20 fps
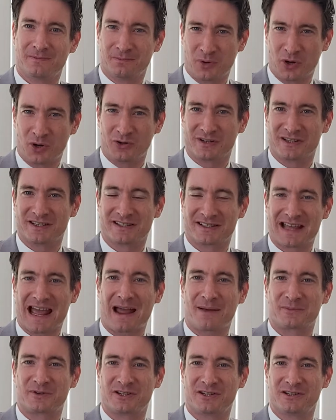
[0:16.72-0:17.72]
Bond is
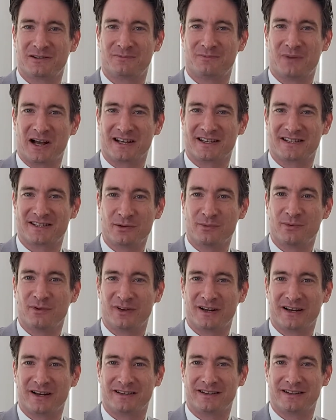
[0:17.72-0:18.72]
captured by a
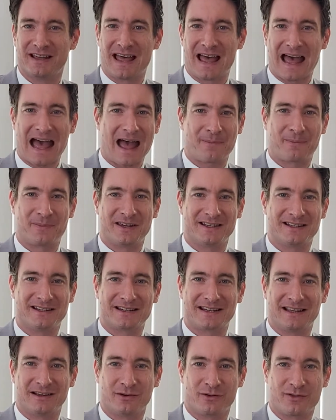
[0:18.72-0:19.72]
supervillain, happy to
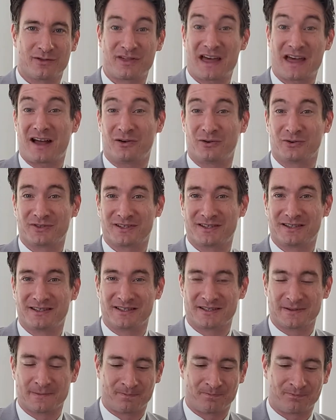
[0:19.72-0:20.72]
kill
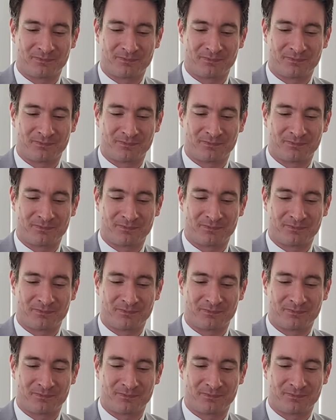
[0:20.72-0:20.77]
thousands,